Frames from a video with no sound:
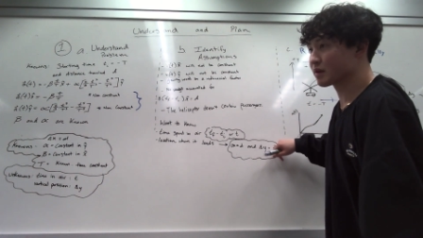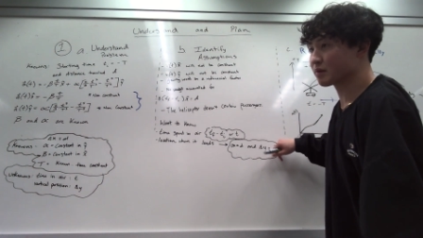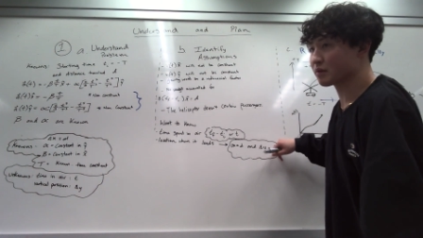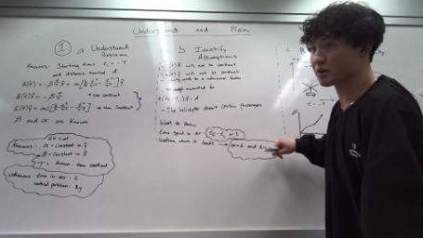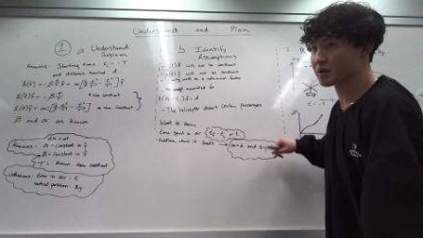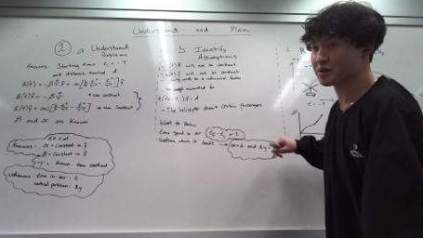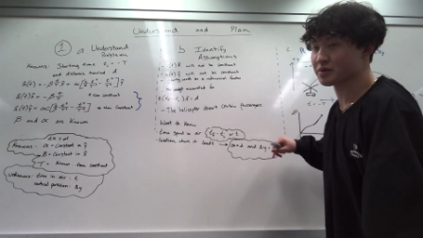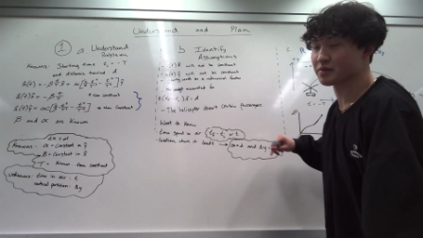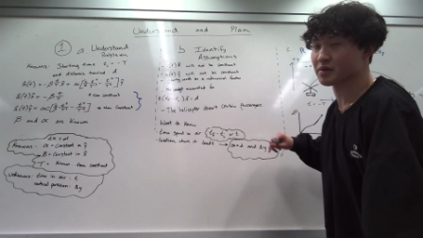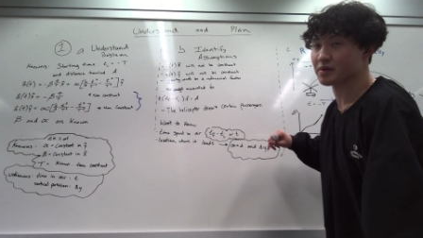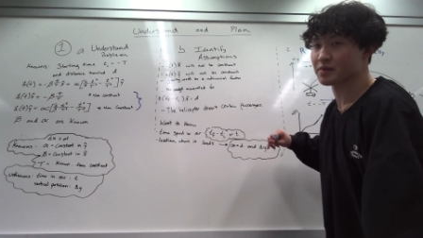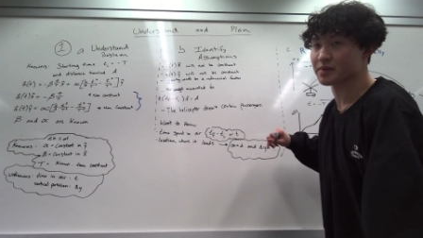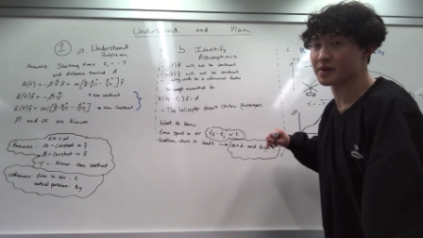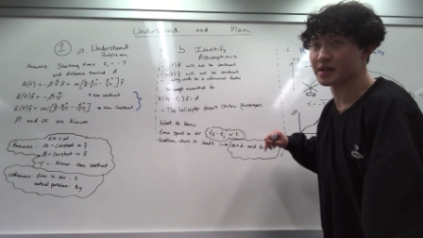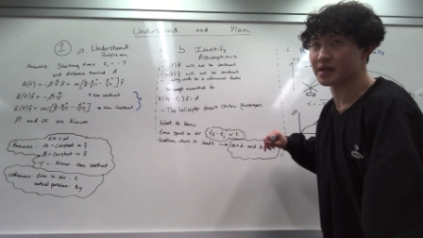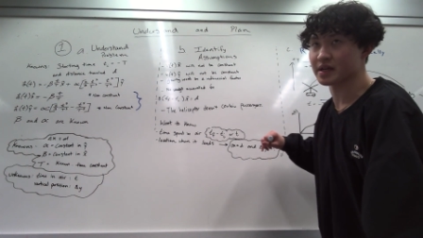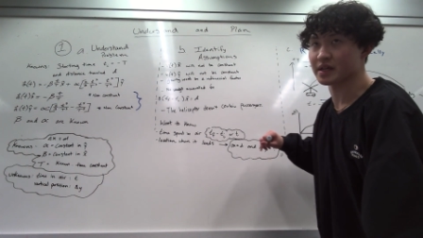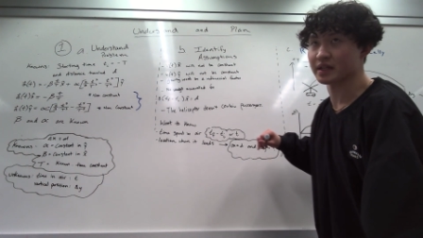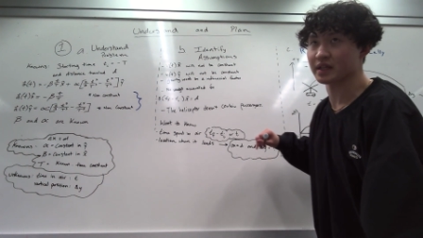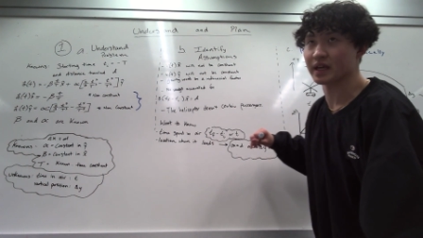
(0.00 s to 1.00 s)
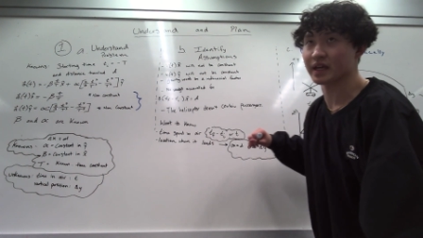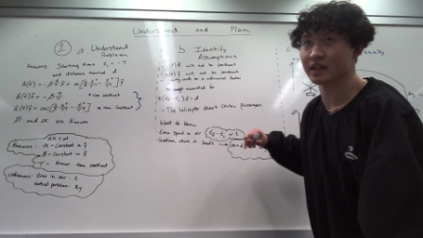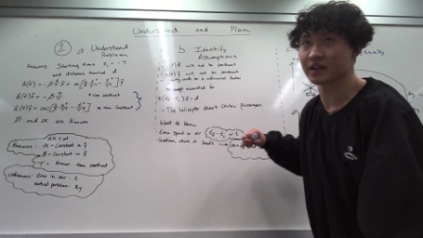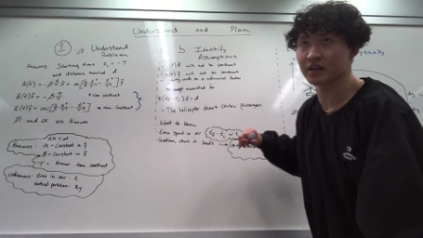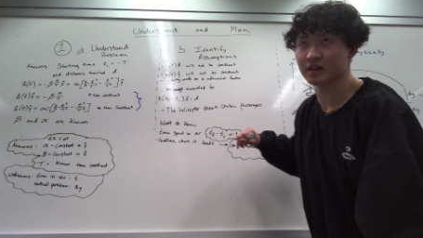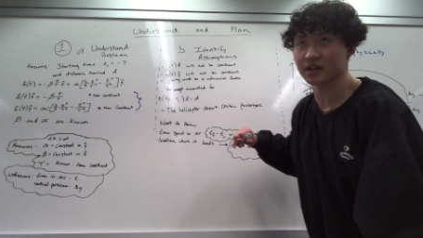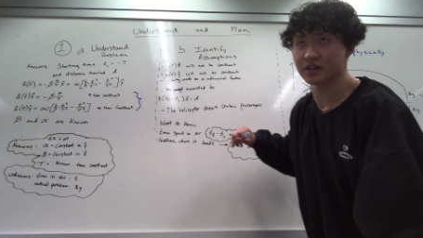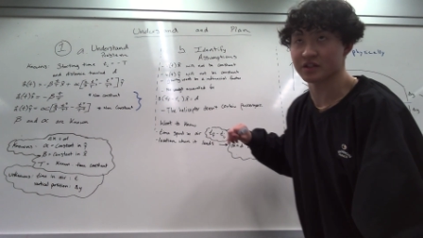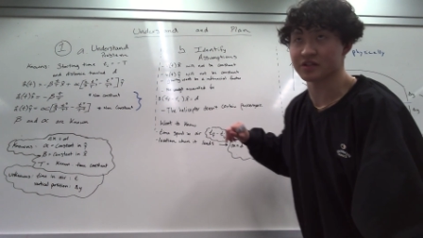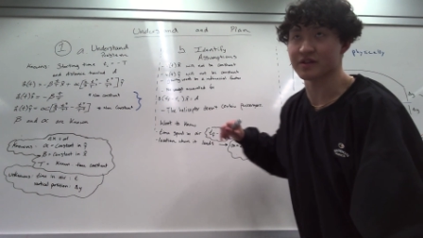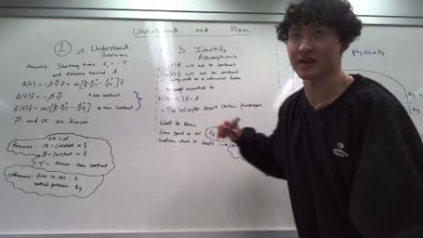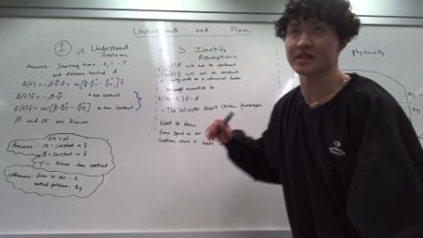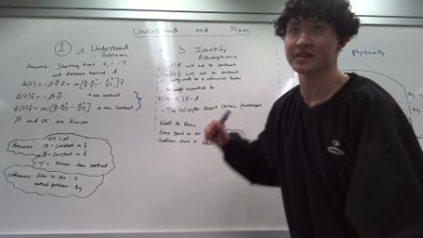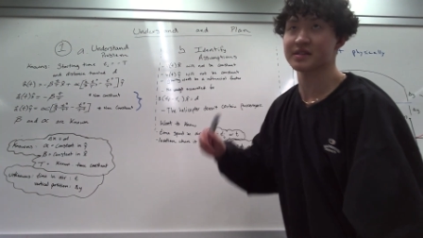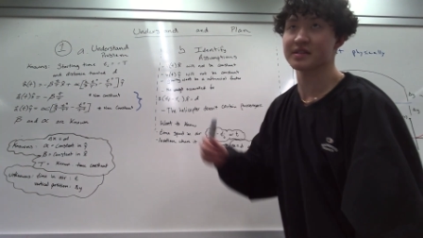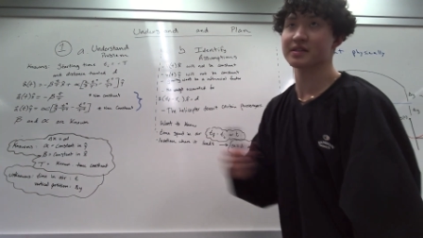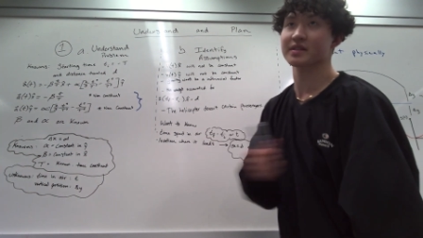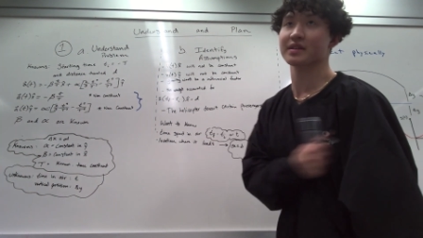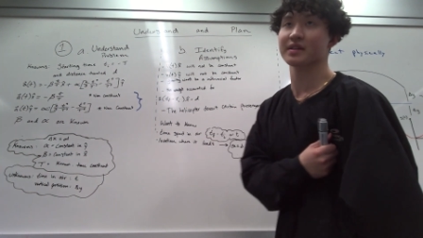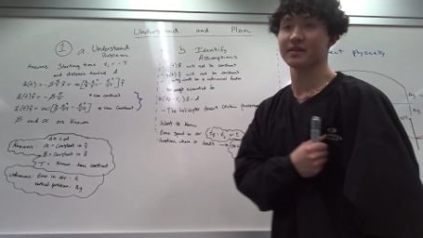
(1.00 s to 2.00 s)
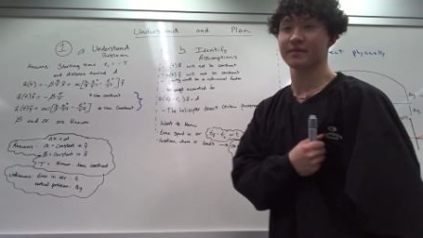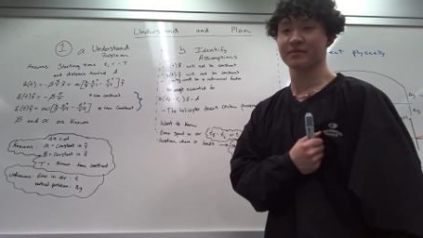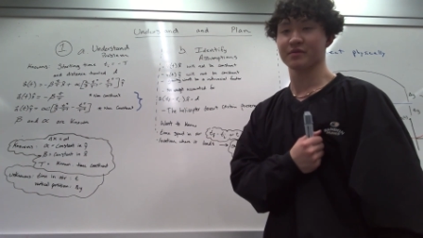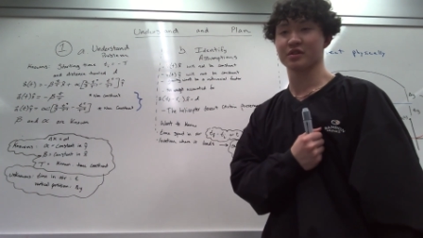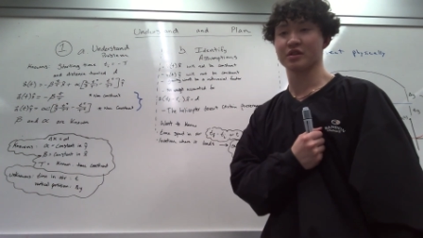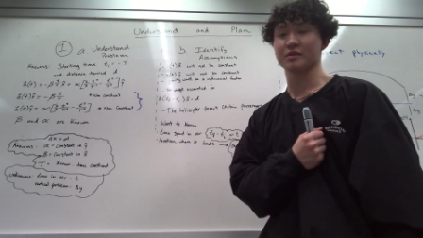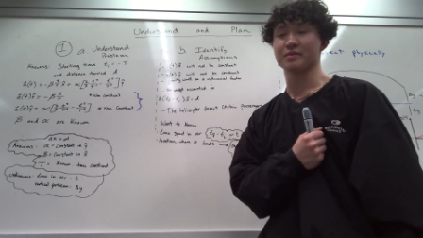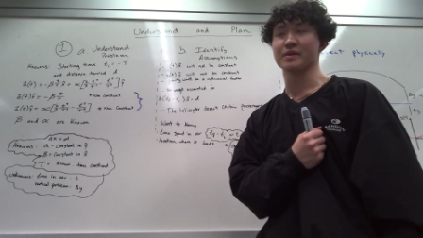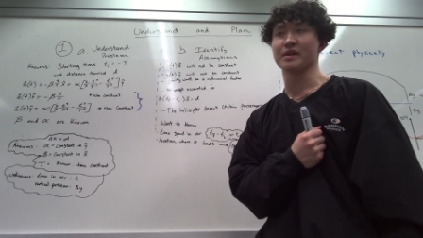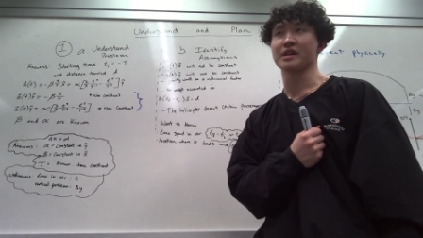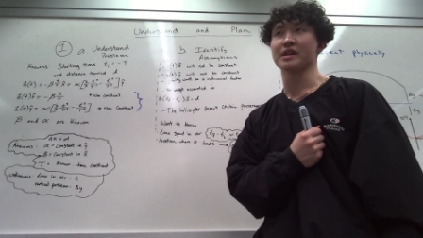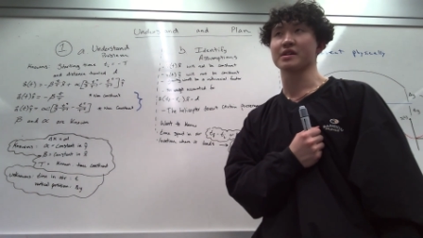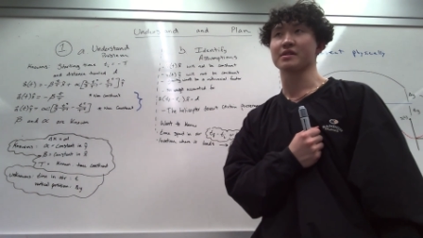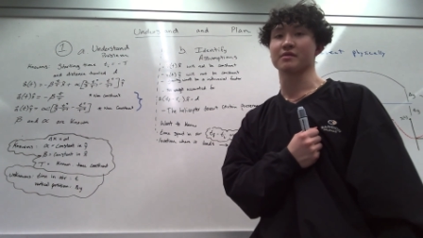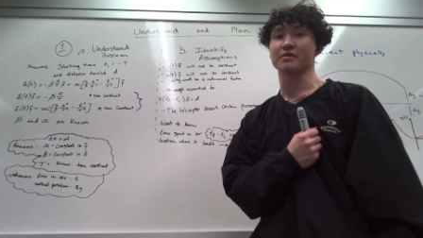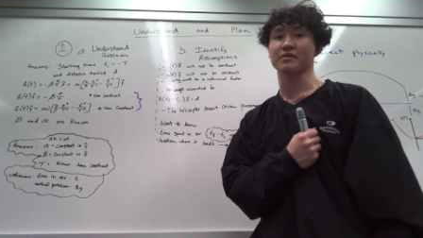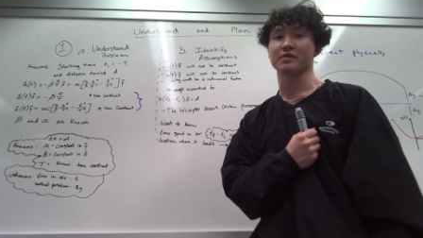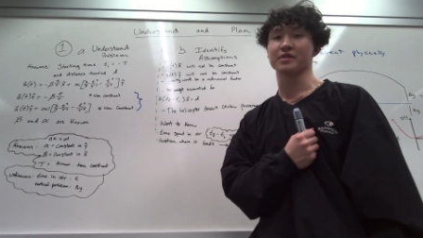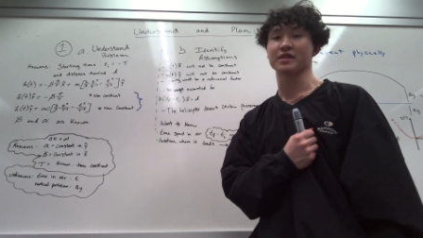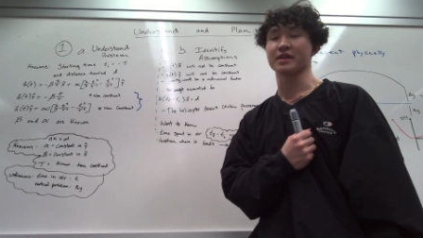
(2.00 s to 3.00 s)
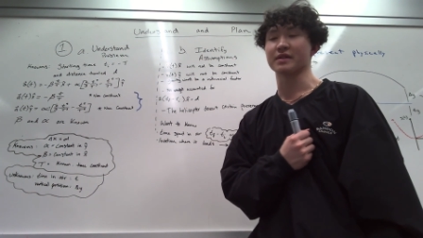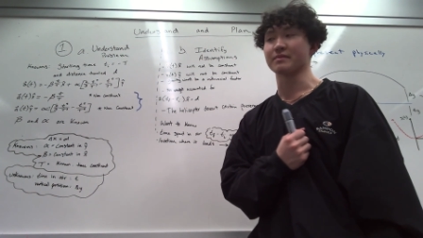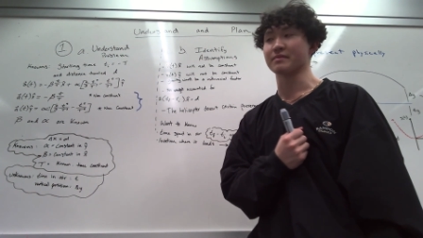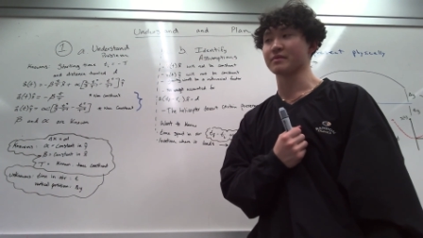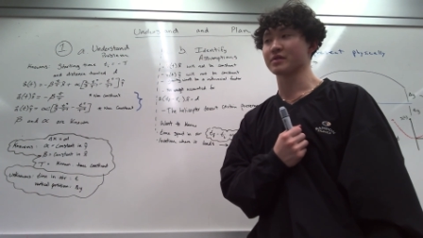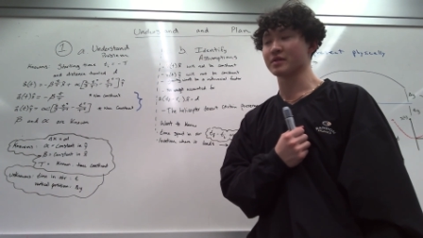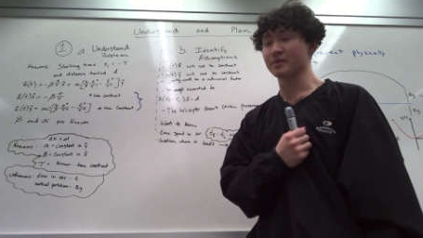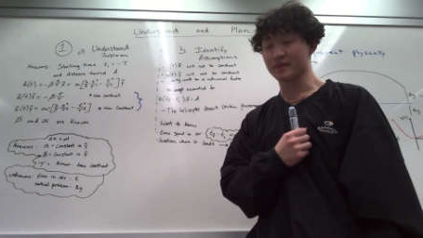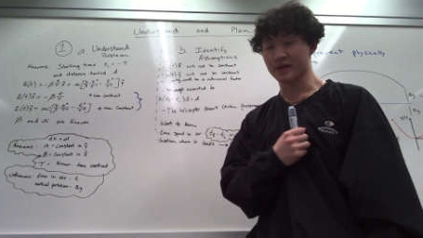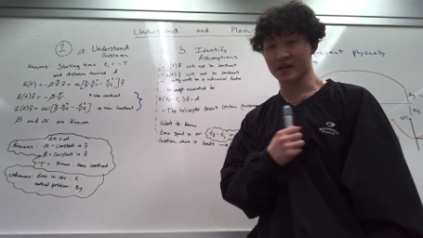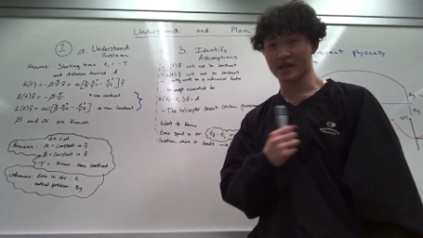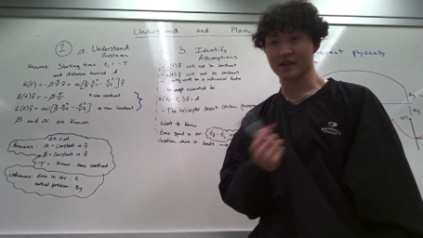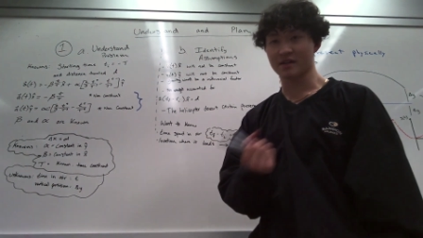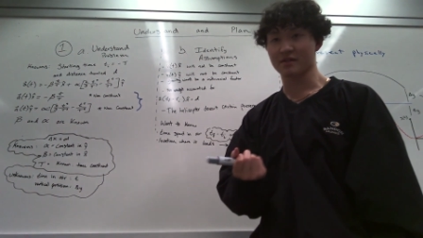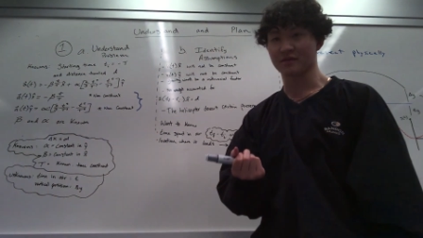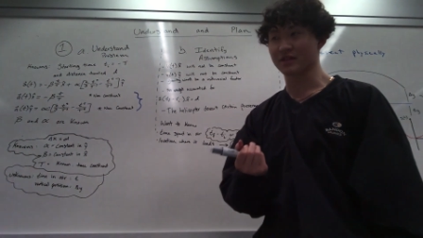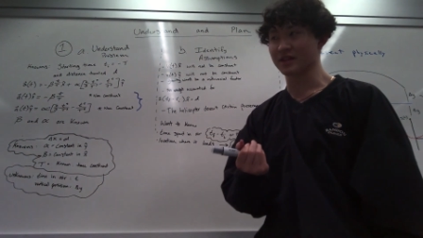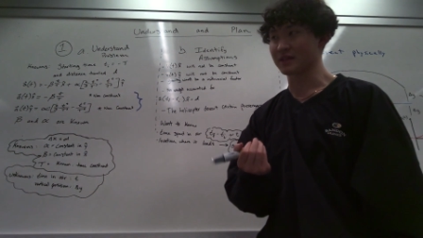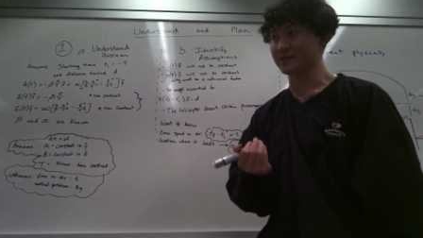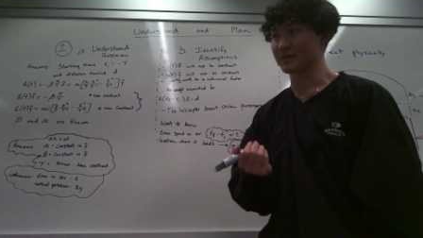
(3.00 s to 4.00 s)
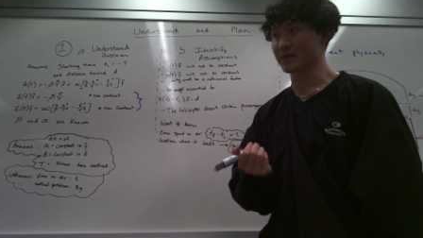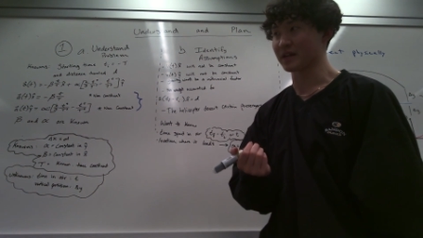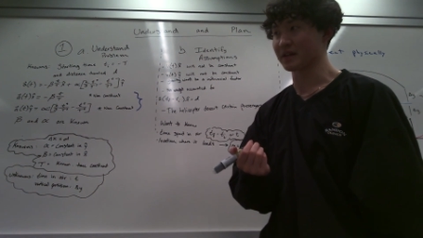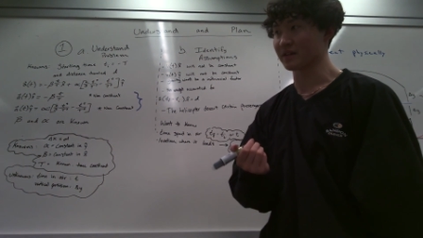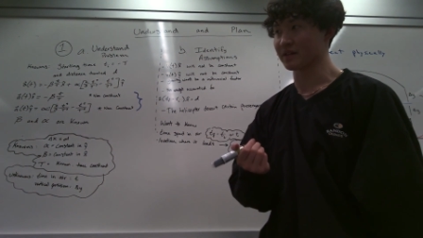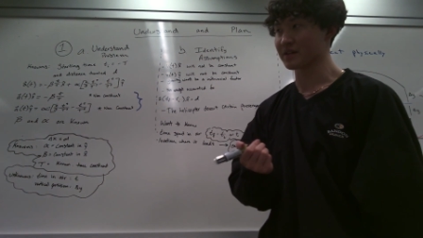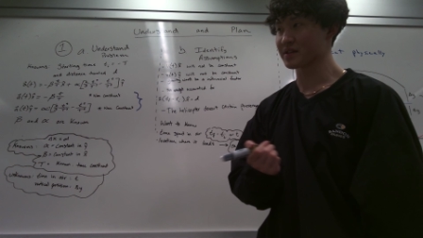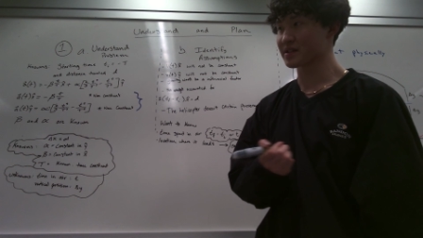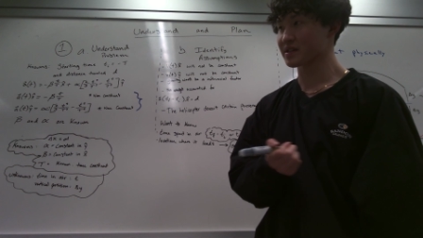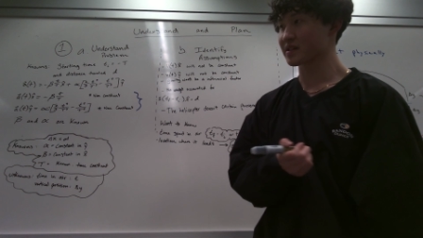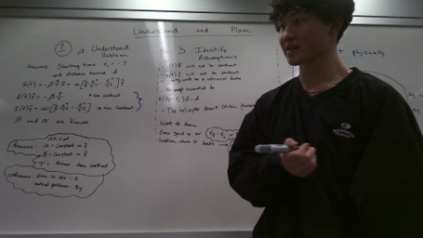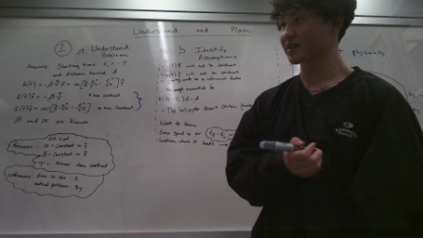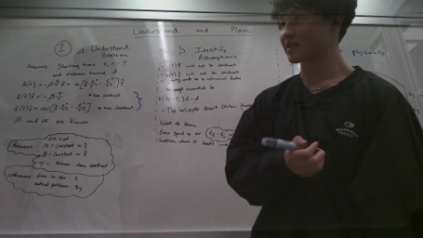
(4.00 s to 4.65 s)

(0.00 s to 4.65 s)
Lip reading: which will be later addressed to be equaled in meters.